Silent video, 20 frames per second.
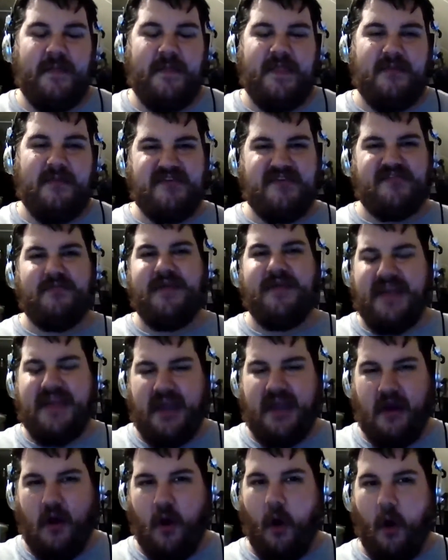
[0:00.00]

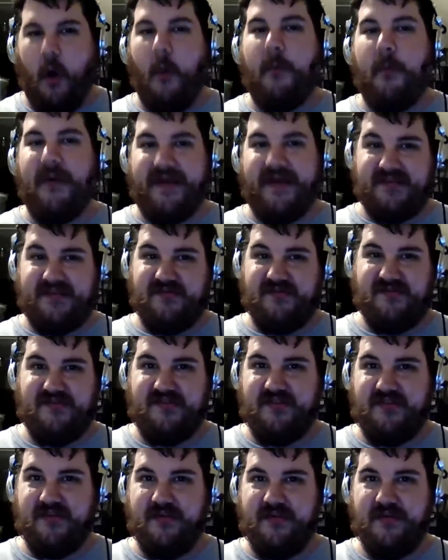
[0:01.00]
WrestleMania
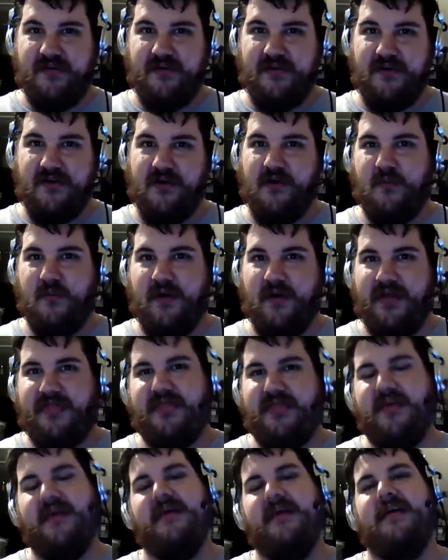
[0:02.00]
opens
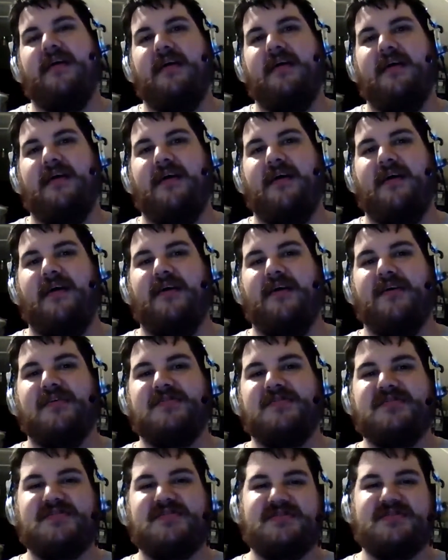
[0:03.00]
with
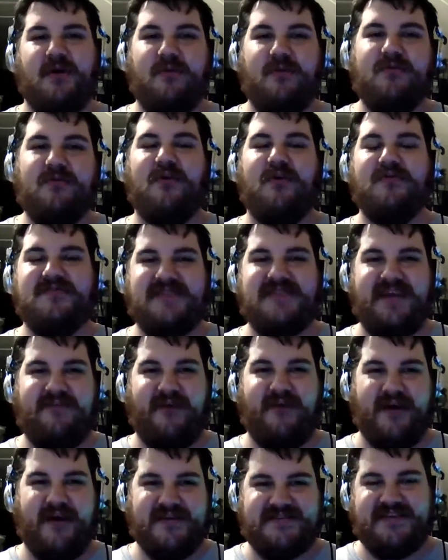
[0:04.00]
Stone Cold Steve
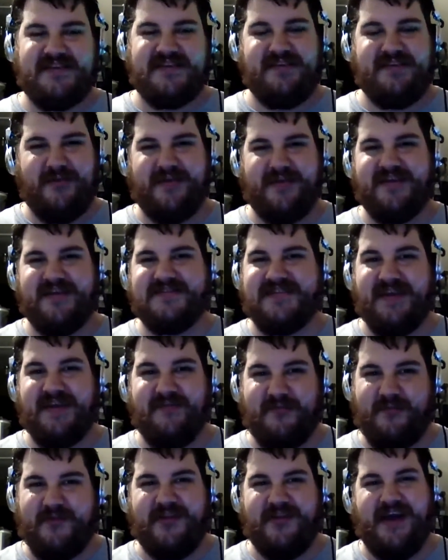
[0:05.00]
Austin doing a scene
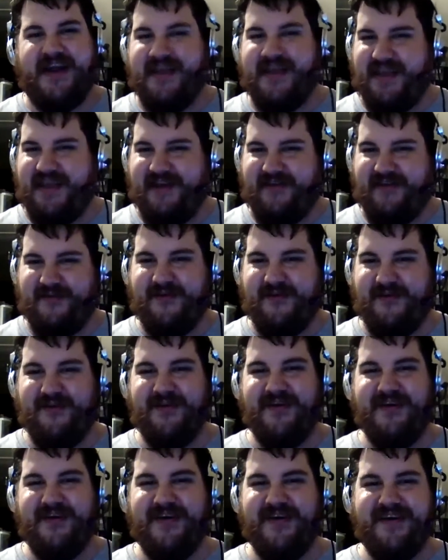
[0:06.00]
from Gladiator,
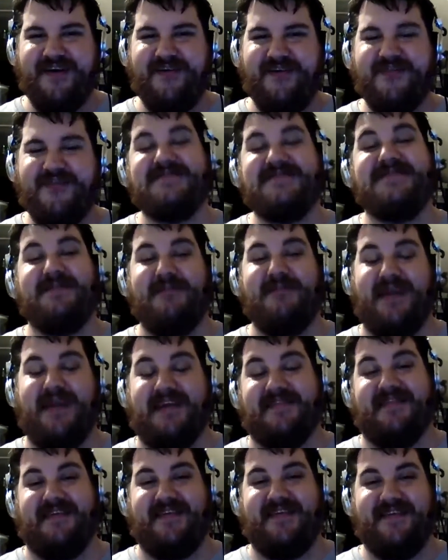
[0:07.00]
which is
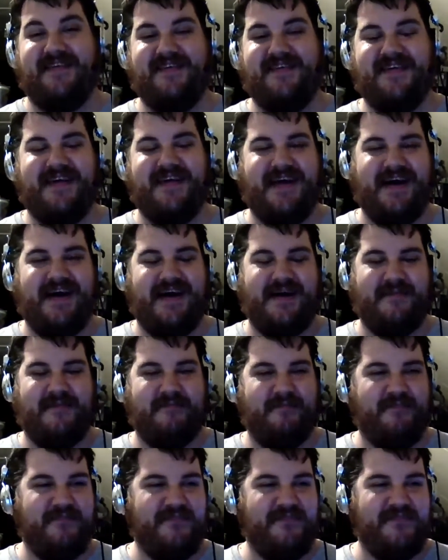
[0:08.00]
amazing.
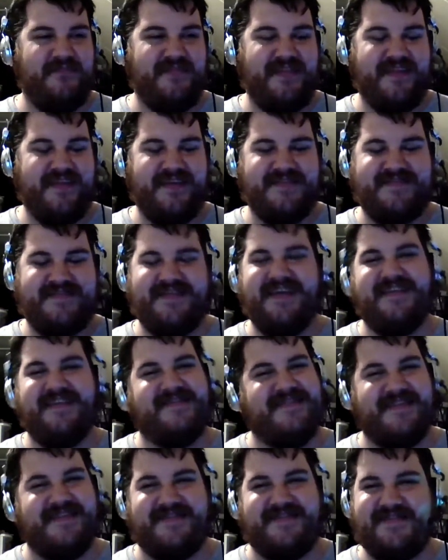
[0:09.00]
Um, it j-
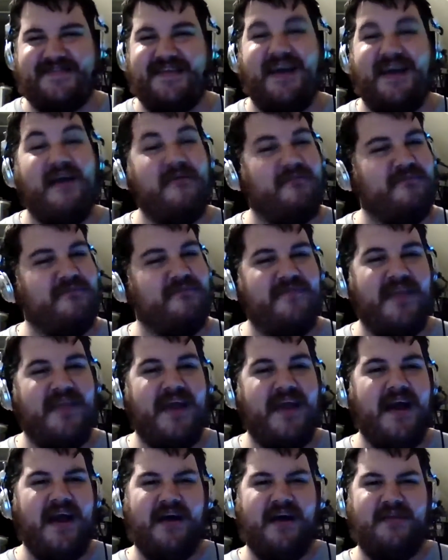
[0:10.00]
just uh,
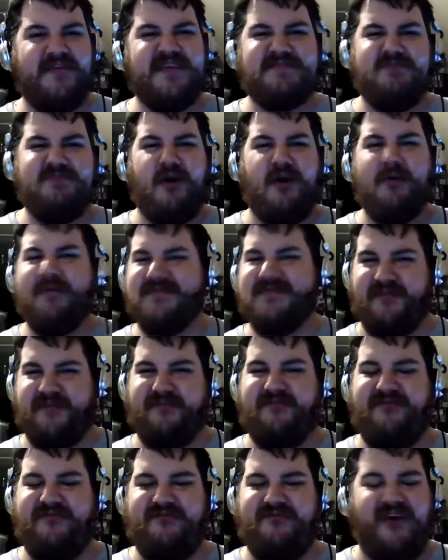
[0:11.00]
these promos are
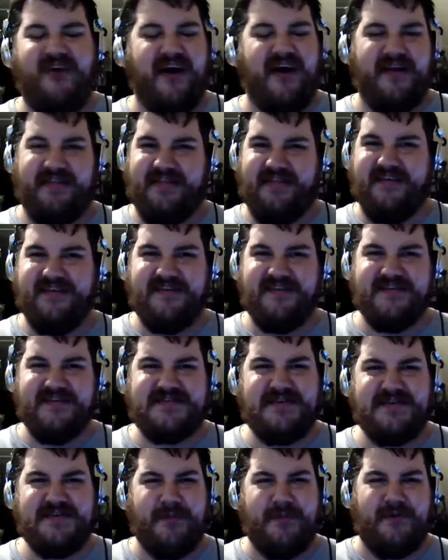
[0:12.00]
fun,
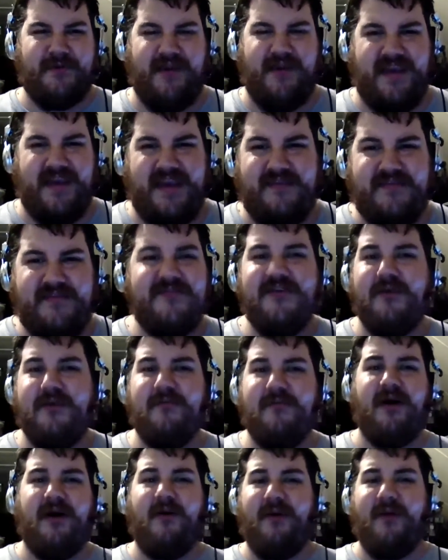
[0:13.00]
super great. Even if you don't
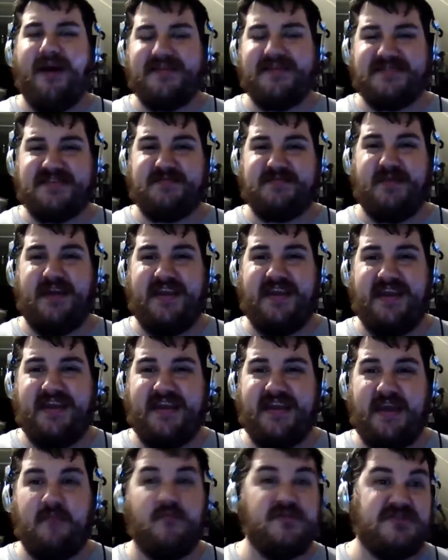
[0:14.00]
want to watch this Mania
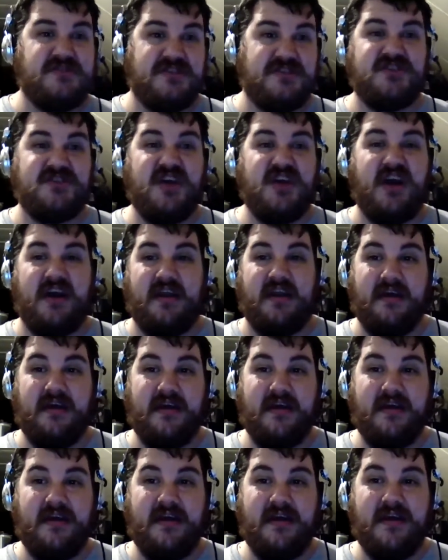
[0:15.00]
again, which you should,
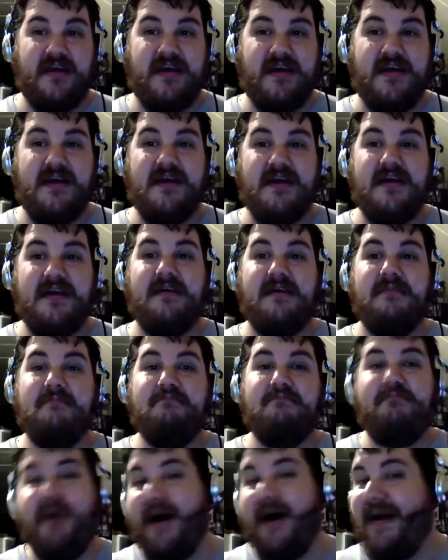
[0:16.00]

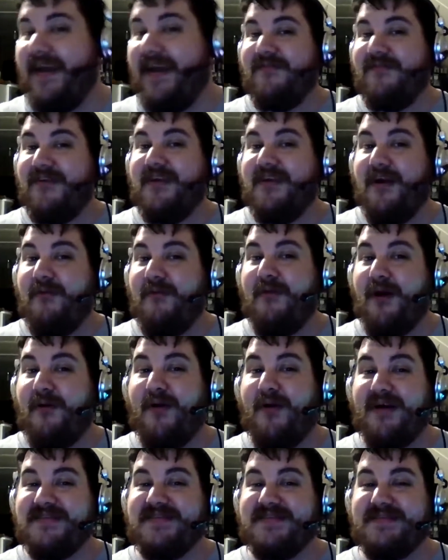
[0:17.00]
but you don't want to
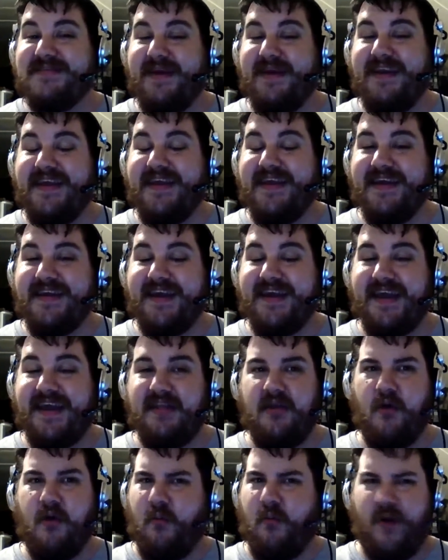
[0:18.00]
watch this Mania again,
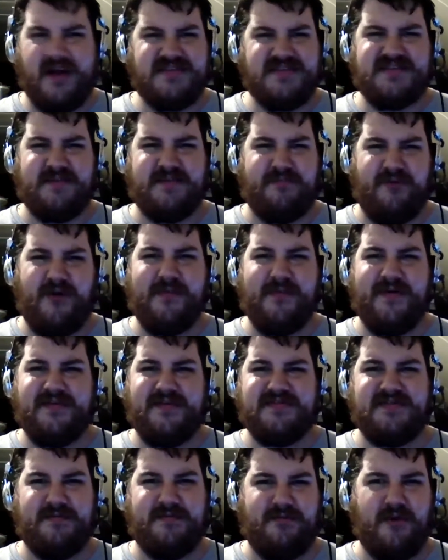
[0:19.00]
watch the
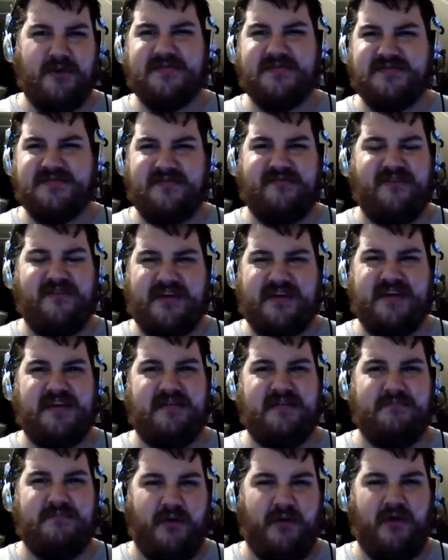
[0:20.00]
promos. The promos are
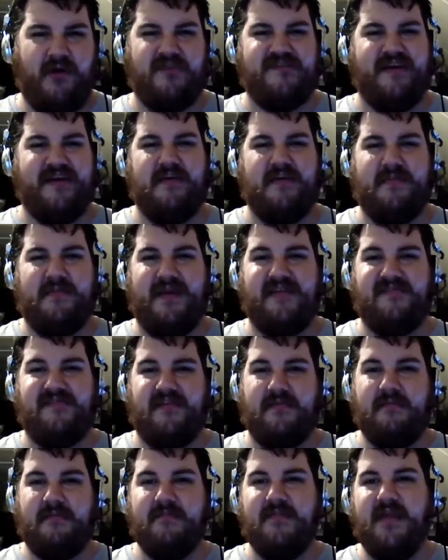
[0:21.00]
fucking balls out amazing.
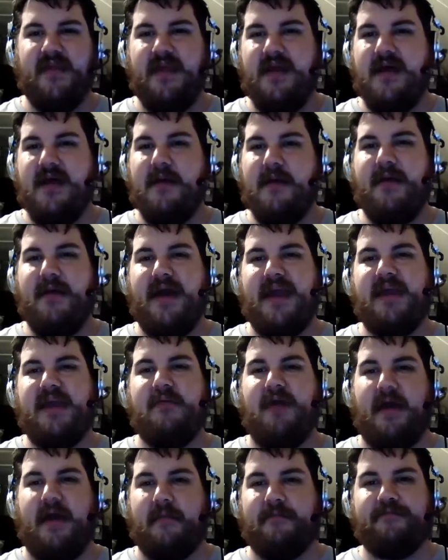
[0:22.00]
But
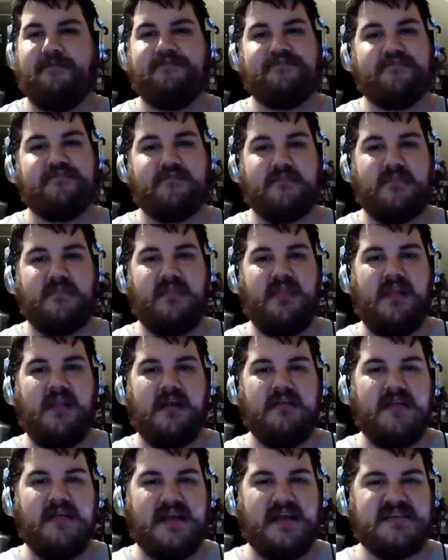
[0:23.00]
anyway,
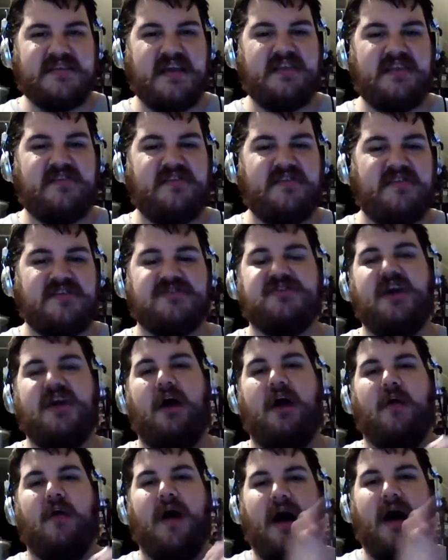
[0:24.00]
let's get to the
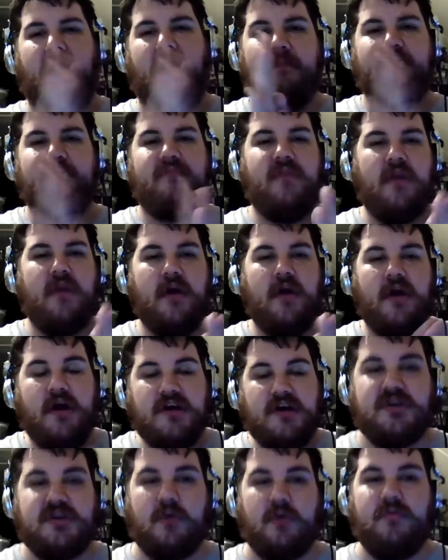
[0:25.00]
show. Um,
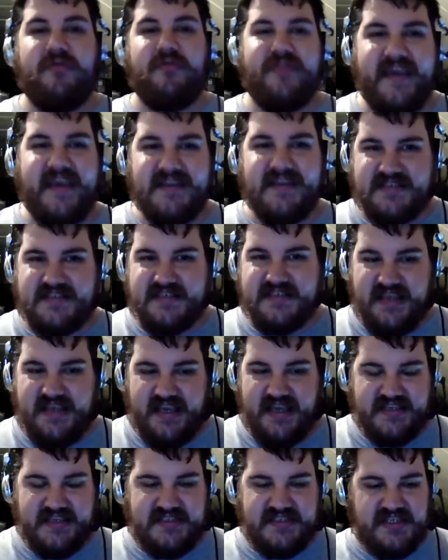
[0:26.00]
so this
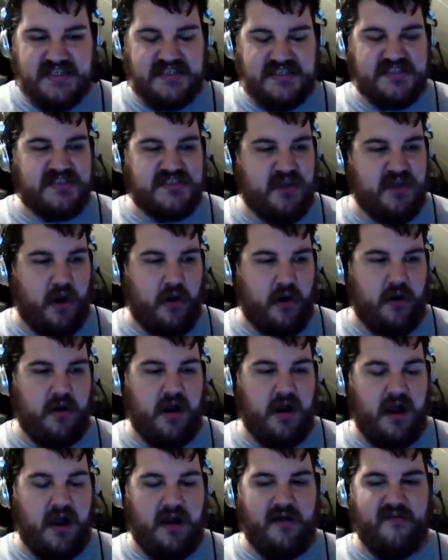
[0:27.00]
is the start
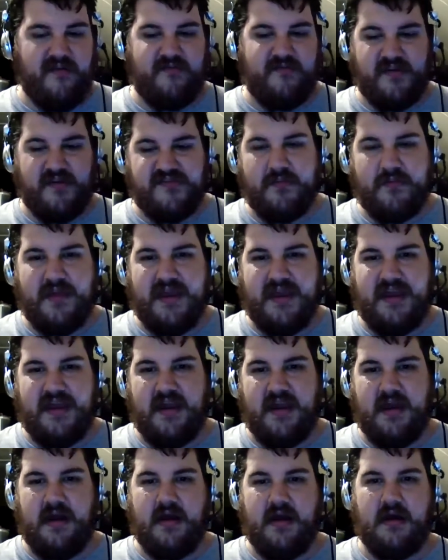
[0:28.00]
of
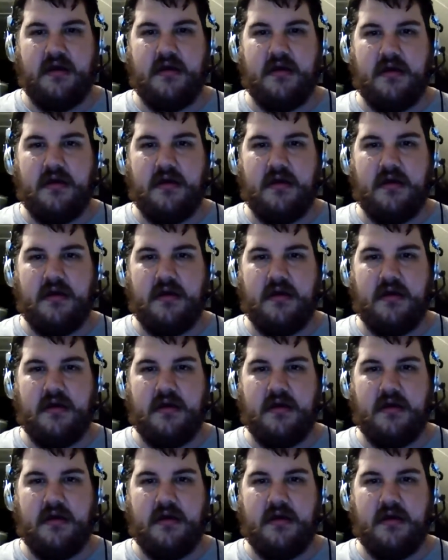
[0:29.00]
WrestleMania